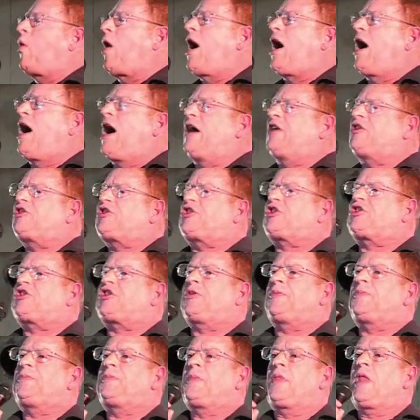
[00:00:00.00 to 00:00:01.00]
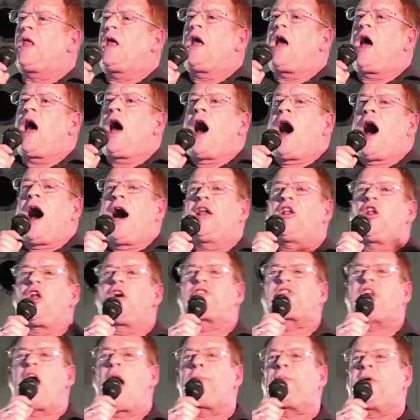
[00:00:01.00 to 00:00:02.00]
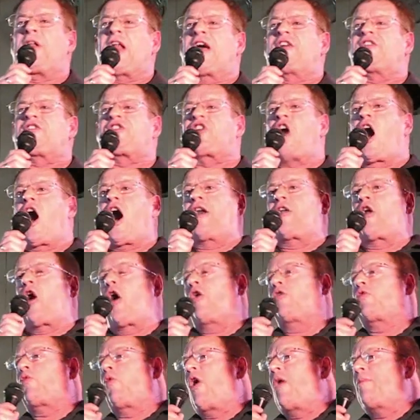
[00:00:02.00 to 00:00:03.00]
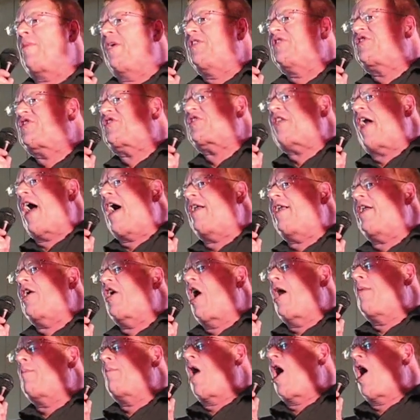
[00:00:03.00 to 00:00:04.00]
watched. I looked up and I saw an old woman standing on